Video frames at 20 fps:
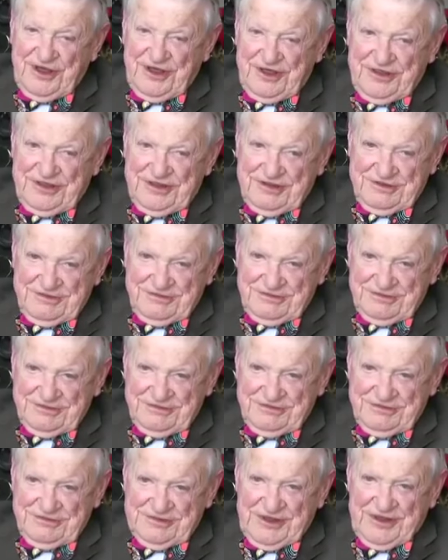that,
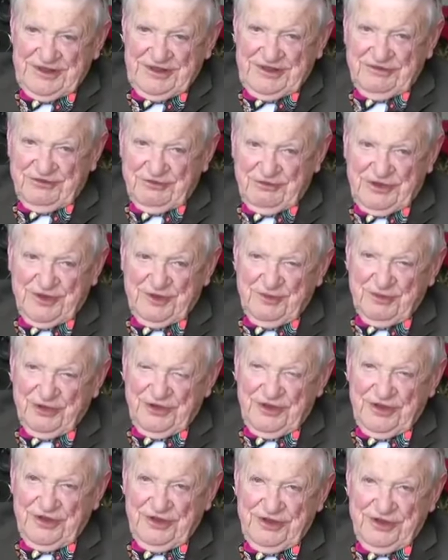hey, it's running
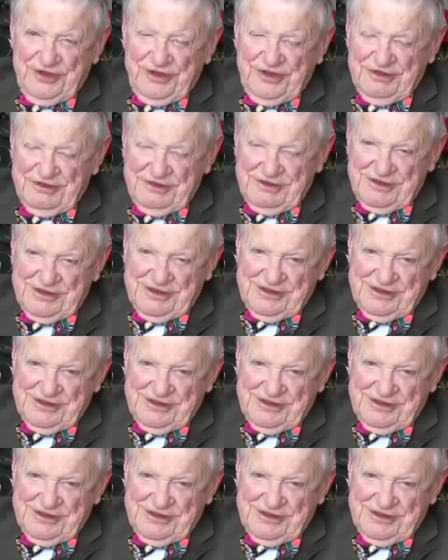pretty good.